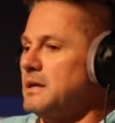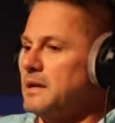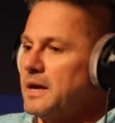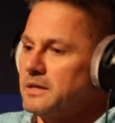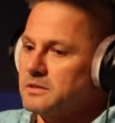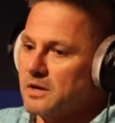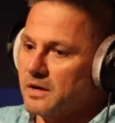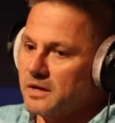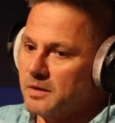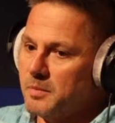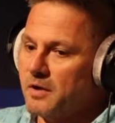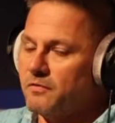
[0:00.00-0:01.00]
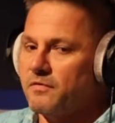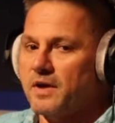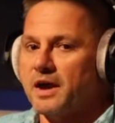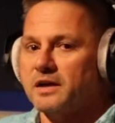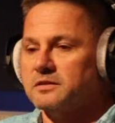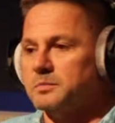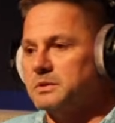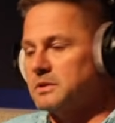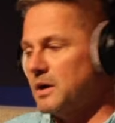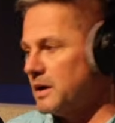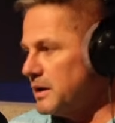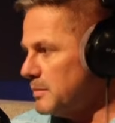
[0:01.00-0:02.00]
Not talking about facts, but
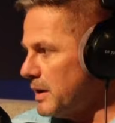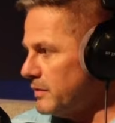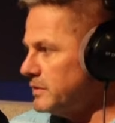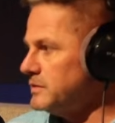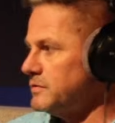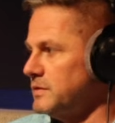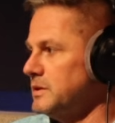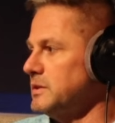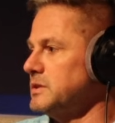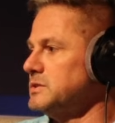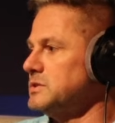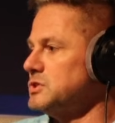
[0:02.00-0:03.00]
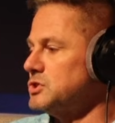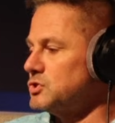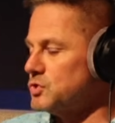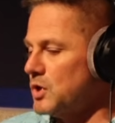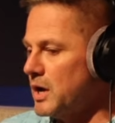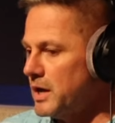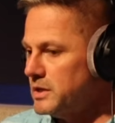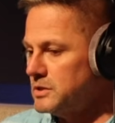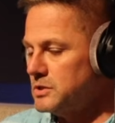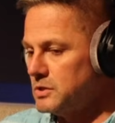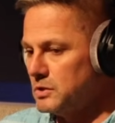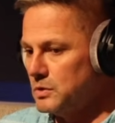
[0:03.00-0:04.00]
talking about these feelings and just trying
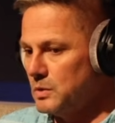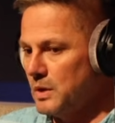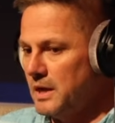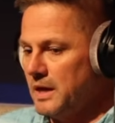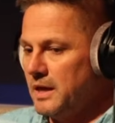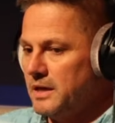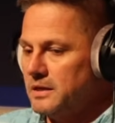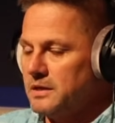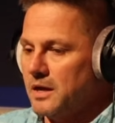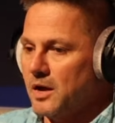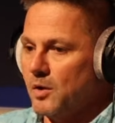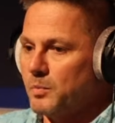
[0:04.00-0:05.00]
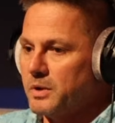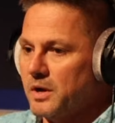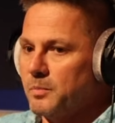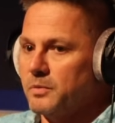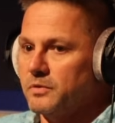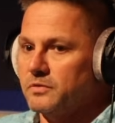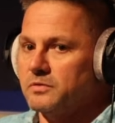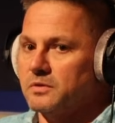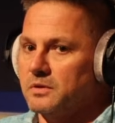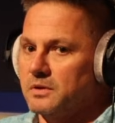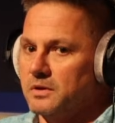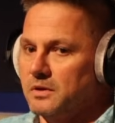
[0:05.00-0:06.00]
to help couples.
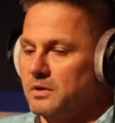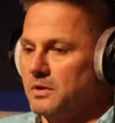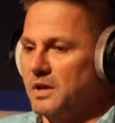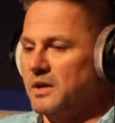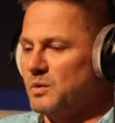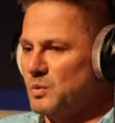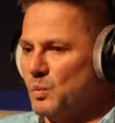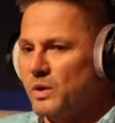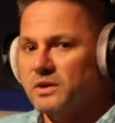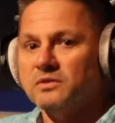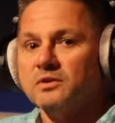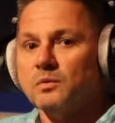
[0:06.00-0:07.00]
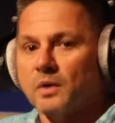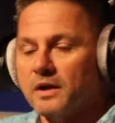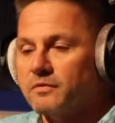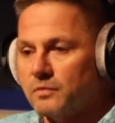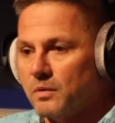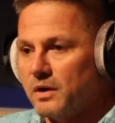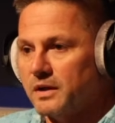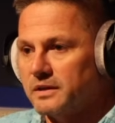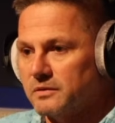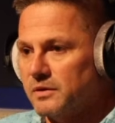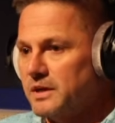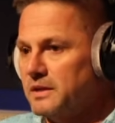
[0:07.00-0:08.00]
Hey, what does your wife want,
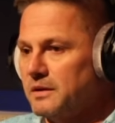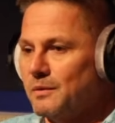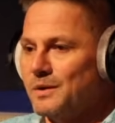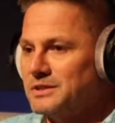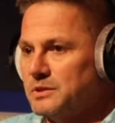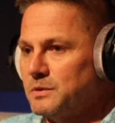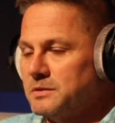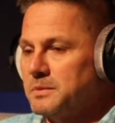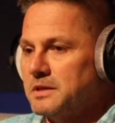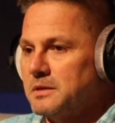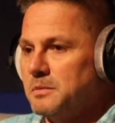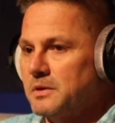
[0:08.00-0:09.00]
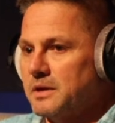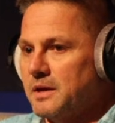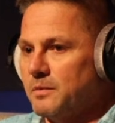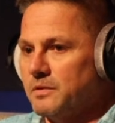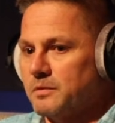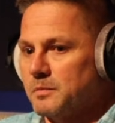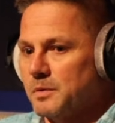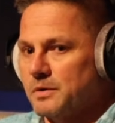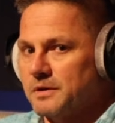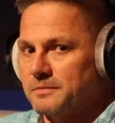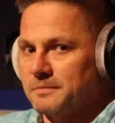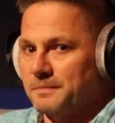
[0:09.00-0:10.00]
right? Well, she wants me to communicate with her more.